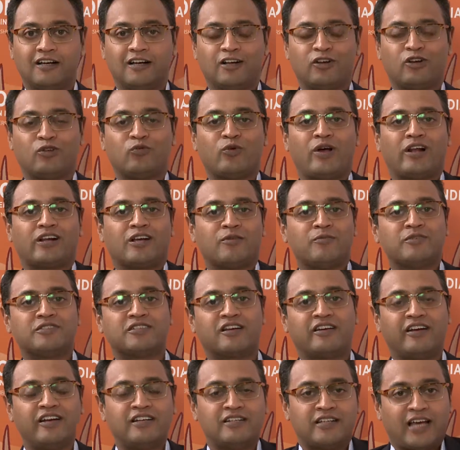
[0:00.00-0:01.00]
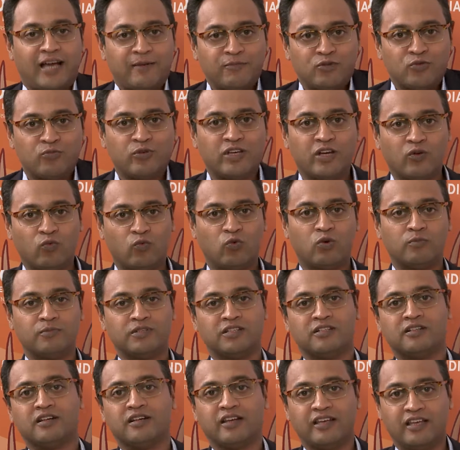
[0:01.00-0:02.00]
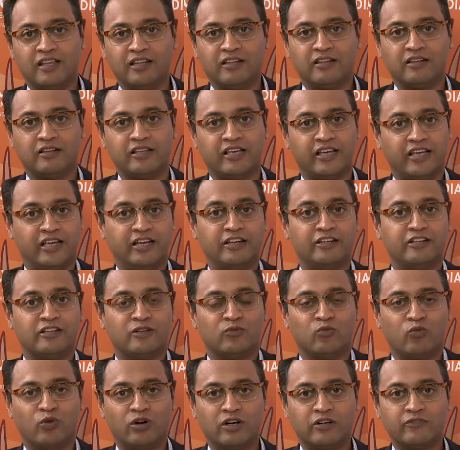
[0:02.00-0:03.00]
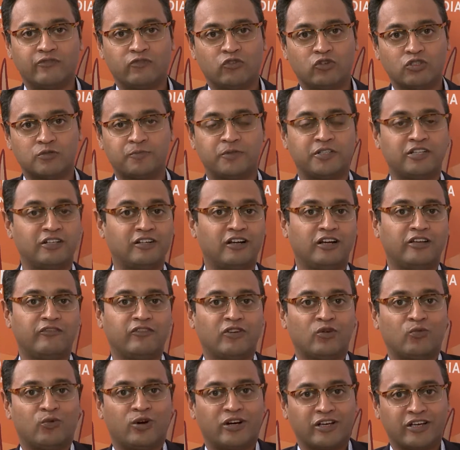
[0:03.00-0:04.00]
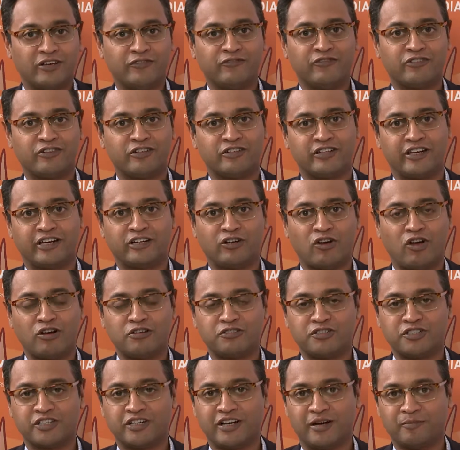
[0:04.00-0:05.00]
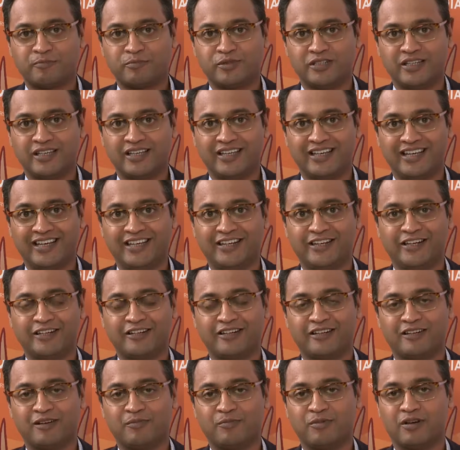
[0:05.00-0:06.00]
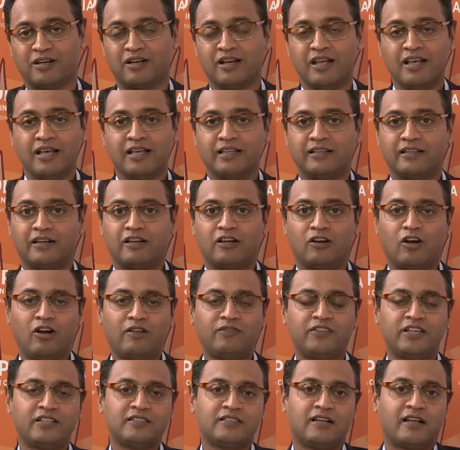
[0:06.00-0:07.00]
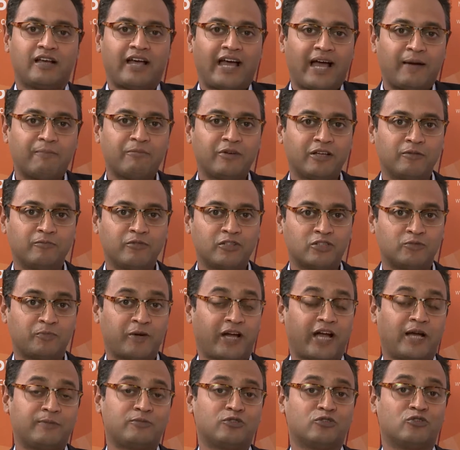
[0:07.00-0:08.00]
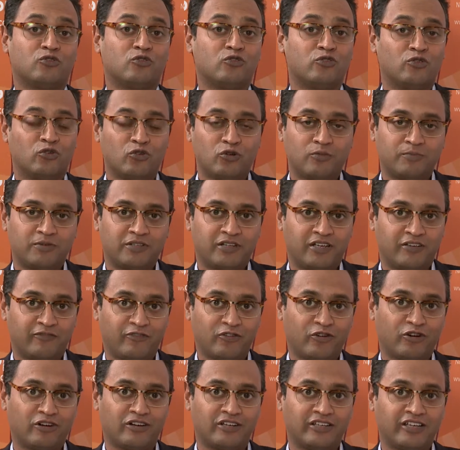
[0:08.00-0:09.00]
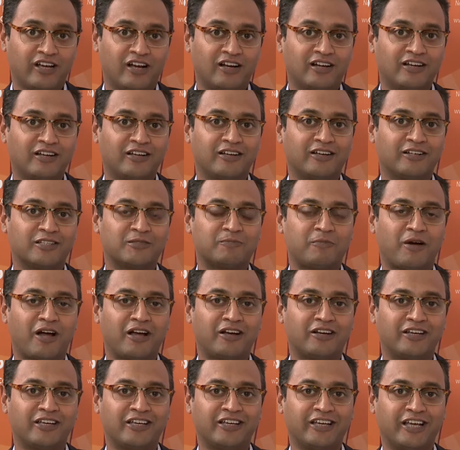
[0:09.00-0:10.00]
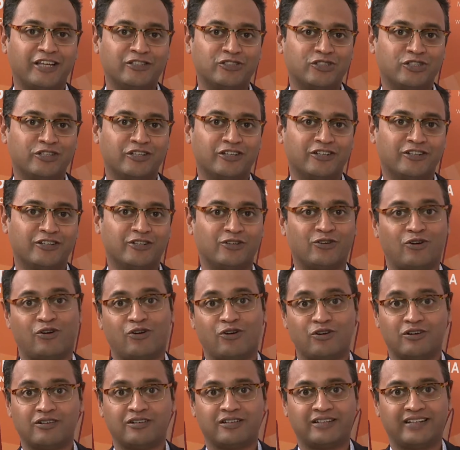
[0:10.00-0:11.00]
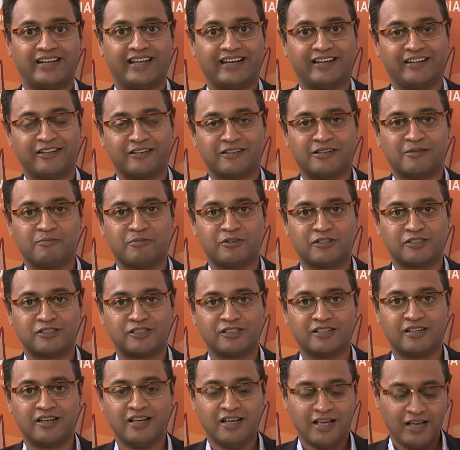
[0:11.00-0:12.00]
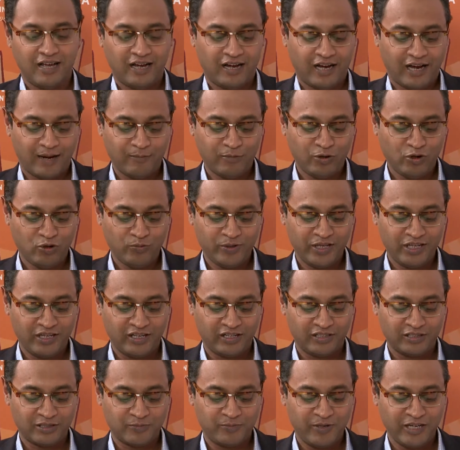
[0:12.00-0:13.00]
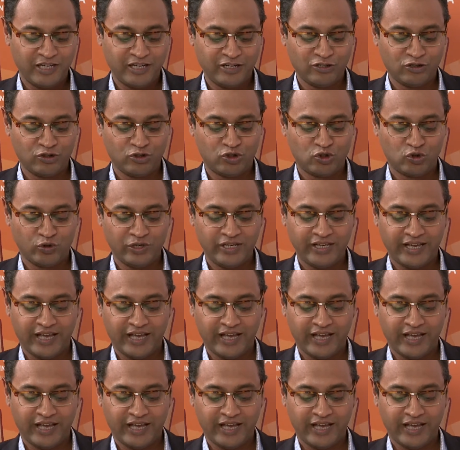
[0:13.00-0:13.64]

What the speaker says: Hello and welcome. It's a great time to be a woman in the Indian workforce, particularly if you're working for a technology company in India. But there are a lot of things that are happening which perhaps you don't know, but if you're a young aspiring engineer or a technical person. I'm going to be speaking to Juhi